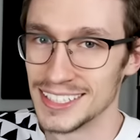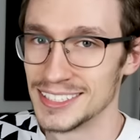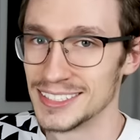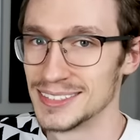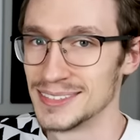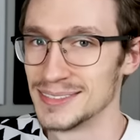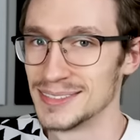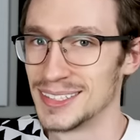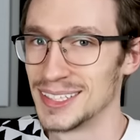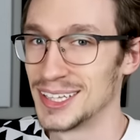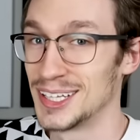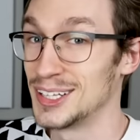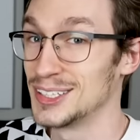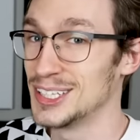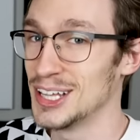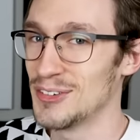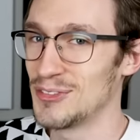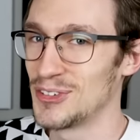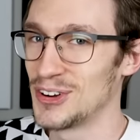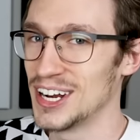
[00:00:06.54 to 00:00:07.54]
A little
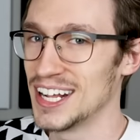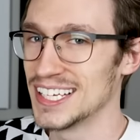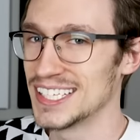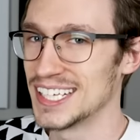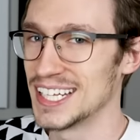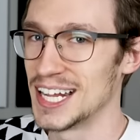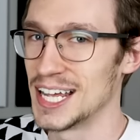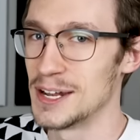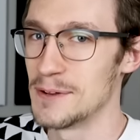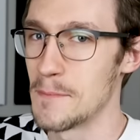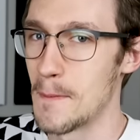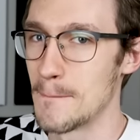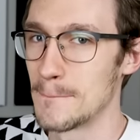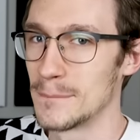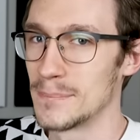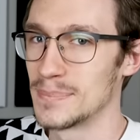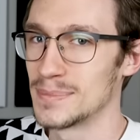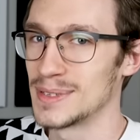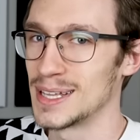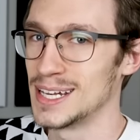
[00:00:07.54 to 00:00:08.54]
different, isn't it?
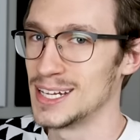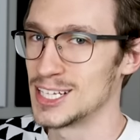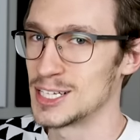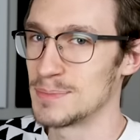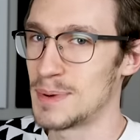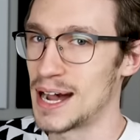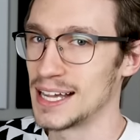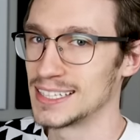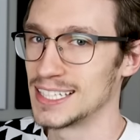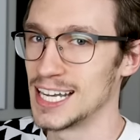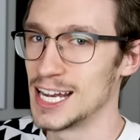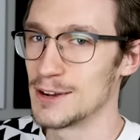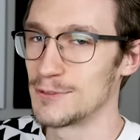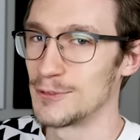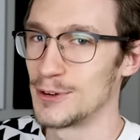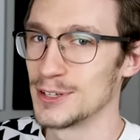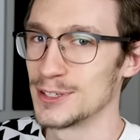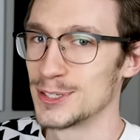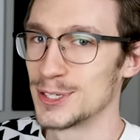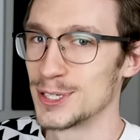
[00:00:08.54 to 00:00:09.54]
Can you spot the
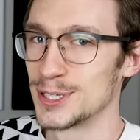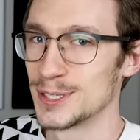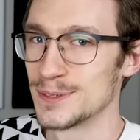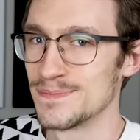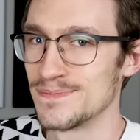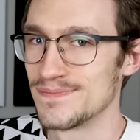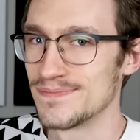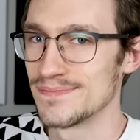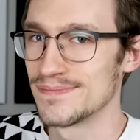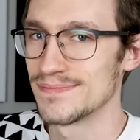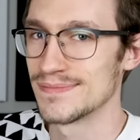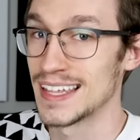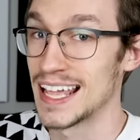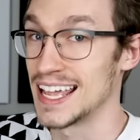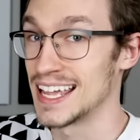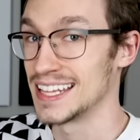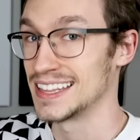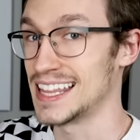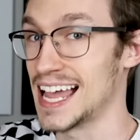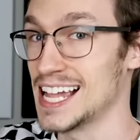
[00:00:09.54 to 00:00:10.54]
difference?
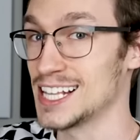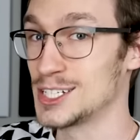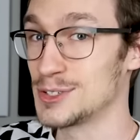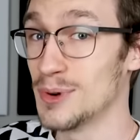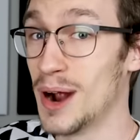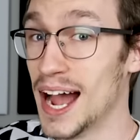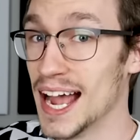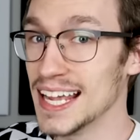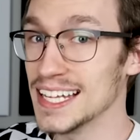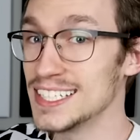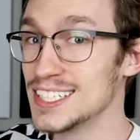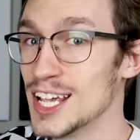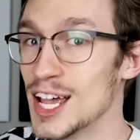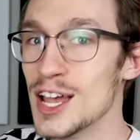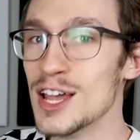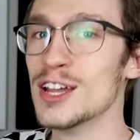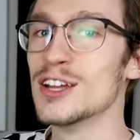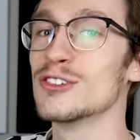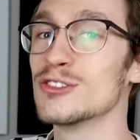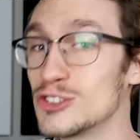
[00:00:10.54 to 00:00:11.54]
That's right!
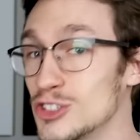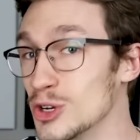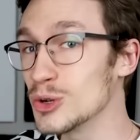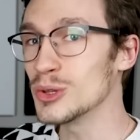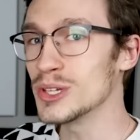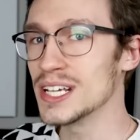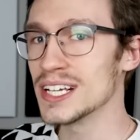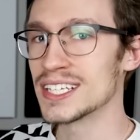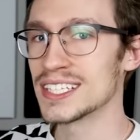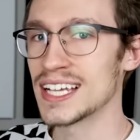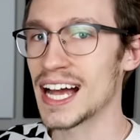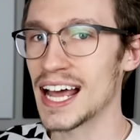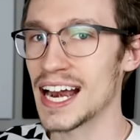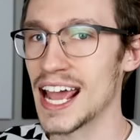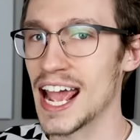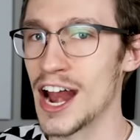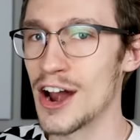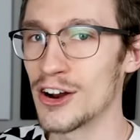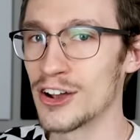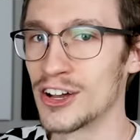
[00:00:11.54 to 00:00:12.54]
Julius got
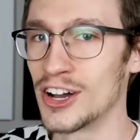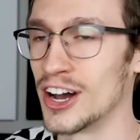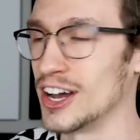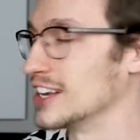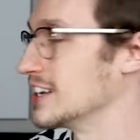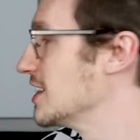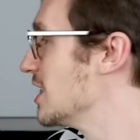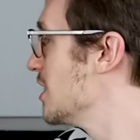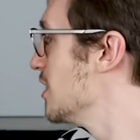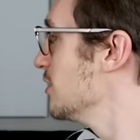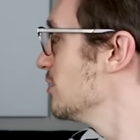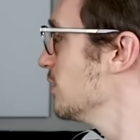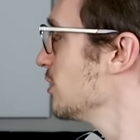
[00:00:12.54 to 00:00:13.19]
a haircut.